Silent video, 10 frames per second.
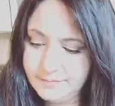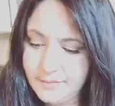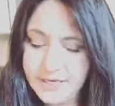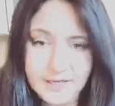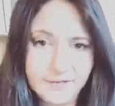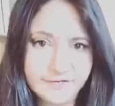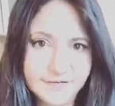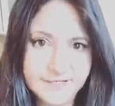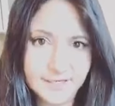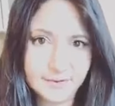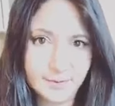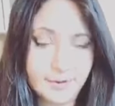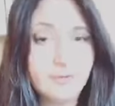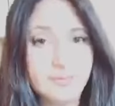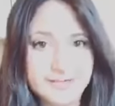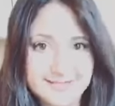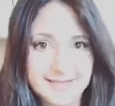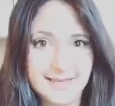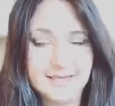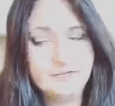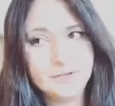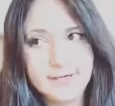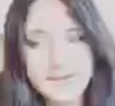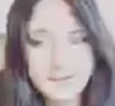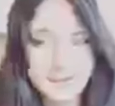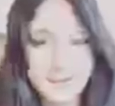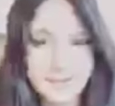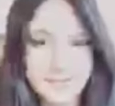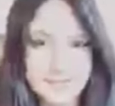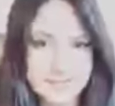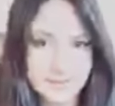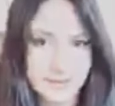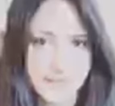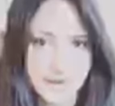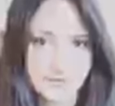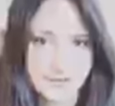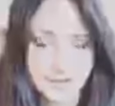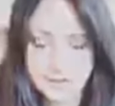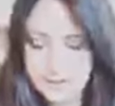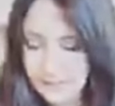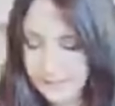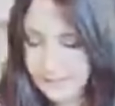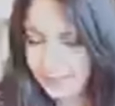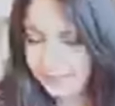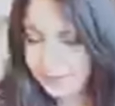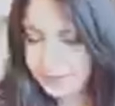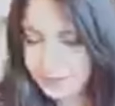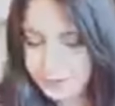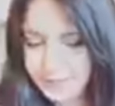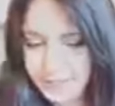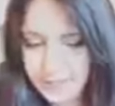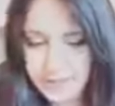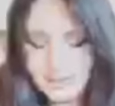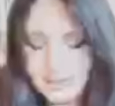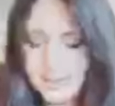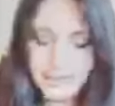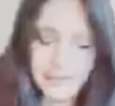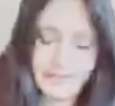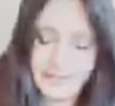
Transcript: I know the video will probably save when I upload it, so I'll carry on. I'll carry on talking. Anyway, that's